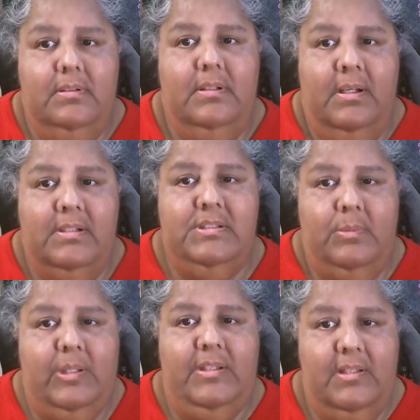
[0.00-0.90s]

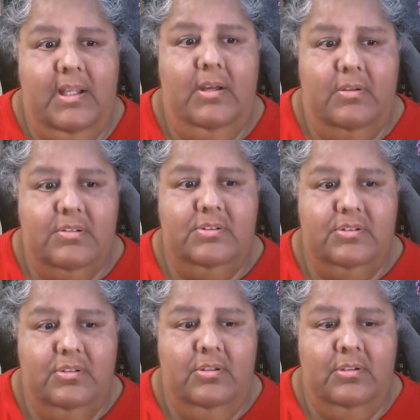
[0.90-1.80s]

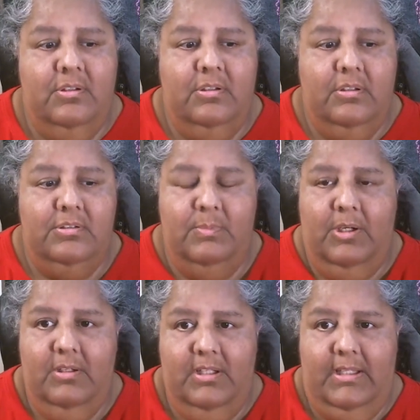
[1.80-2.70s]
Cihuateteos on our
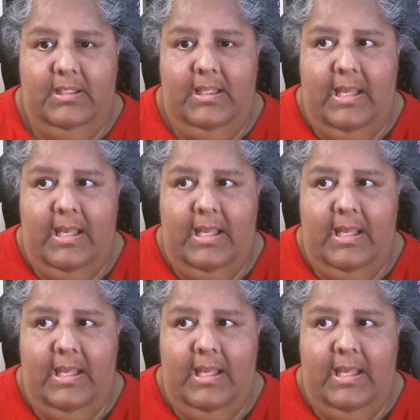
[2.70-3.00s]
cosmogony,